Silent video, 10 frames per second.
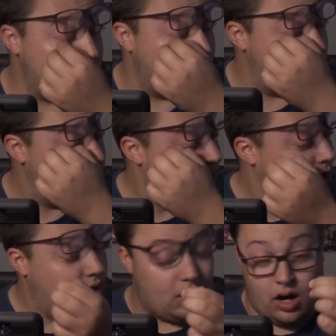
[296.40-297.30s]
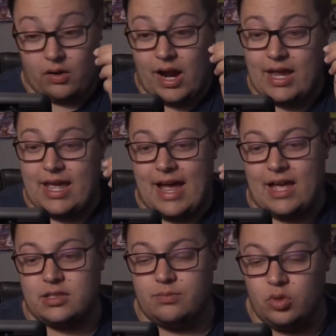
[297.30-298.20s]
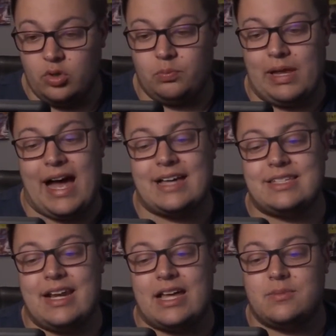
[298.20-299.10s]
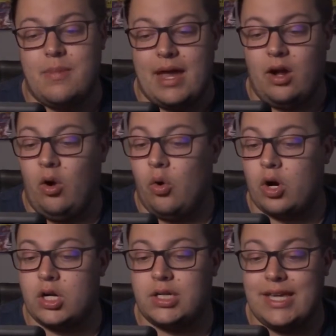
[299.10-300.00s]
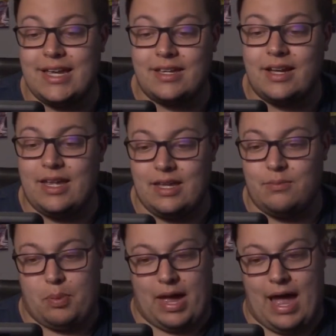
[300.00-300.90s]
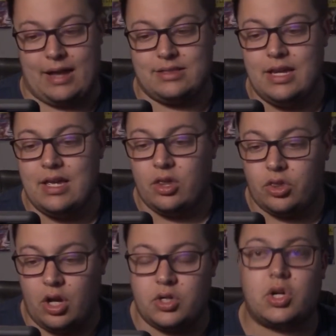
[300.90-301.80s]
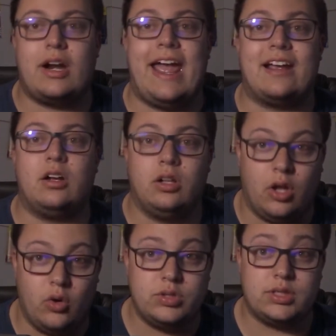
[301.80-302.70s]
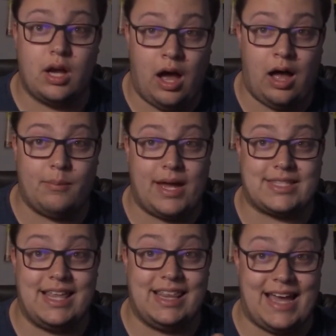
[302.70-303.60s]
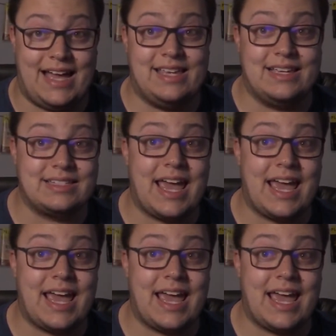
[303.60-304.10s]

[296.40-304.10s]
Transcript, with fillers: moves. All right, it has Moonblast, it has Mega Horn, Giga Impact, Thunder, and Close Combat. That is